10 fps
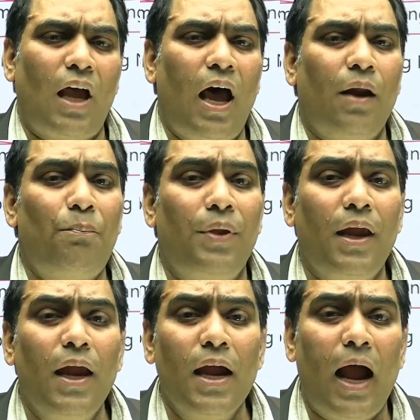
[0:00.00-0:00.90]
are
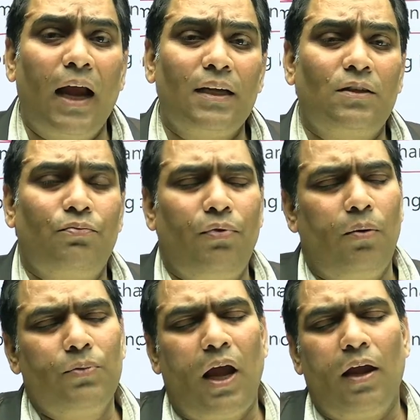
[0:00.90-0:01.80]
being asked
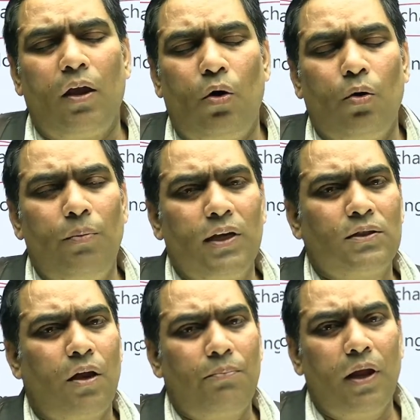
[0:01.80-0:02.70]
from the economic
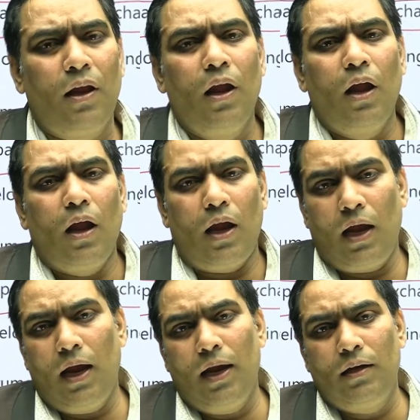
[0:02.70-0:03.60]
survey
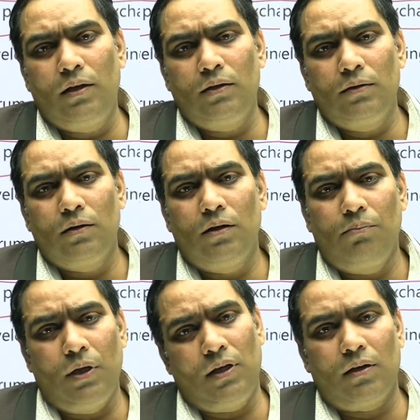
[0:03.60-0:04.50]
and
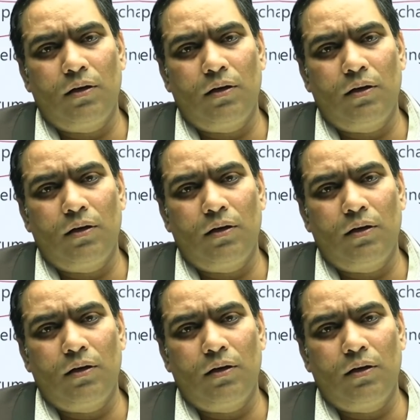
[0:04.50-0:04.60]
budget.